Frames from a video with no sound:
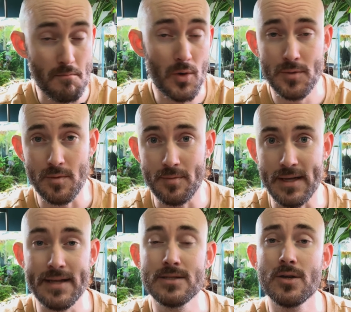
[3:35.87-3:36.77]
multiple
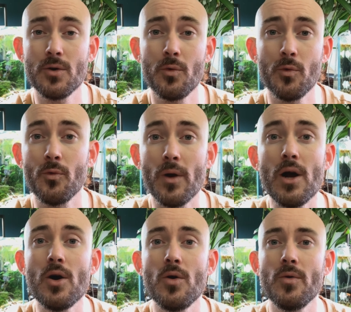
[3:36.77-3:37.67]
plants
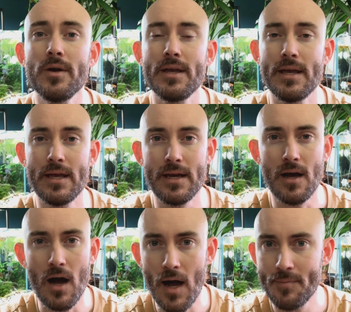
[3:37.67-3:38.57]
grow an
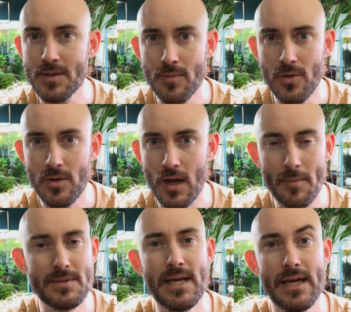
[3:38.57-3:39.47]
optimal
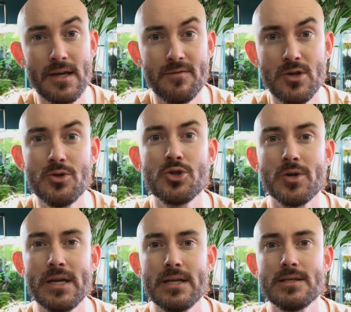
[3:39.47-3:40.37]
uptake of
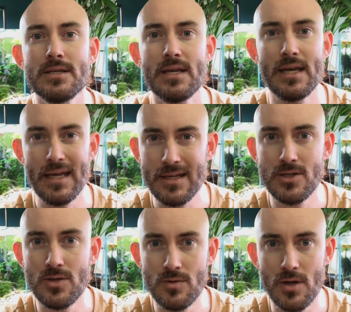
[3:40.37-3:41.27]
nutrients
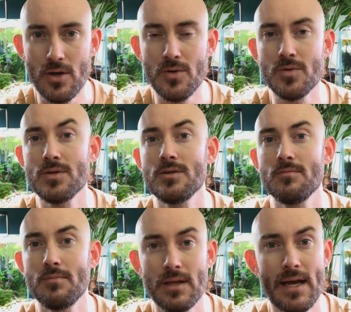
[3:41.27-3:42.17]
into those
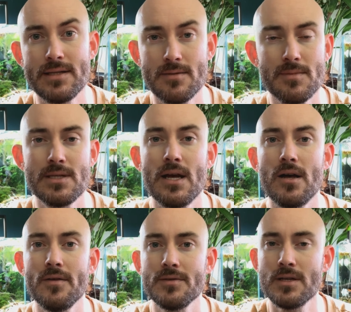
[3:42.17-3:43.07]
plants
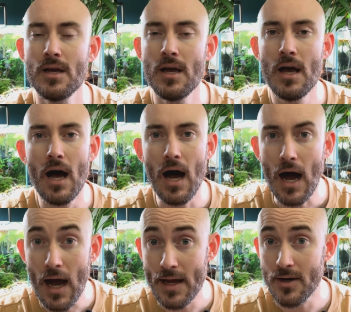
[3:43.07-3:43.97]
themselves.
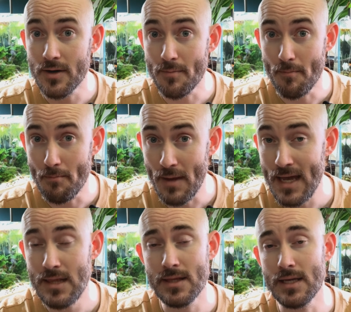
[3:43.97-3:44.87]
Iron
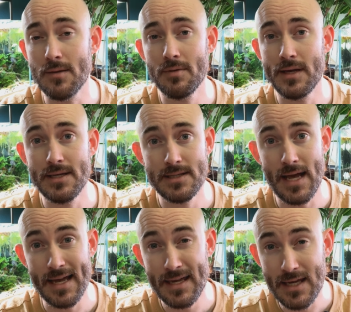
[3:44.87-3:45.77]
mainly plays
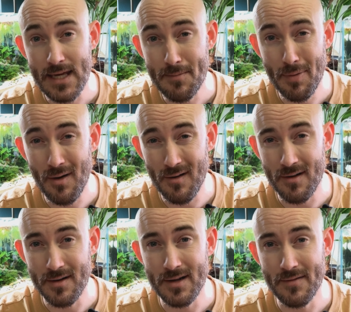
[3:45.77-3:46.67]
that key
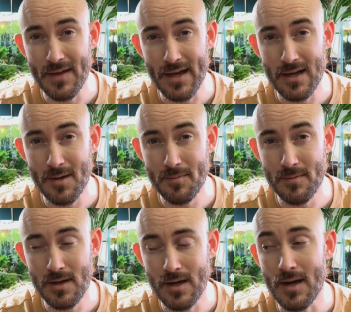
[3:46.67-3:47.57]
part of that
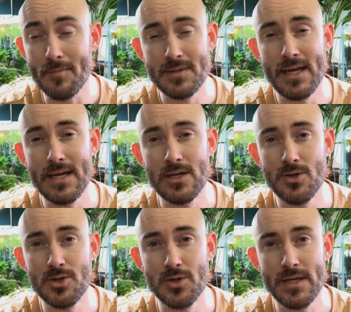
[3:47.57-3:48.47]
uptake of
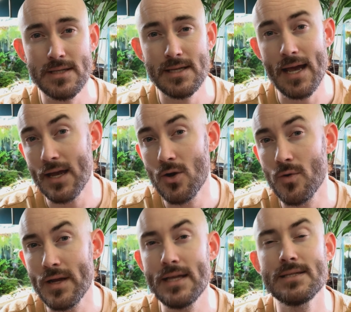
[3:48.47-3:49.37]
nutrients that
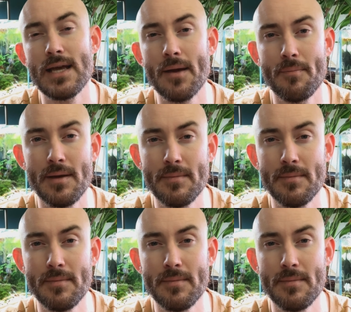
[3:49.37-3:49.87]
creates that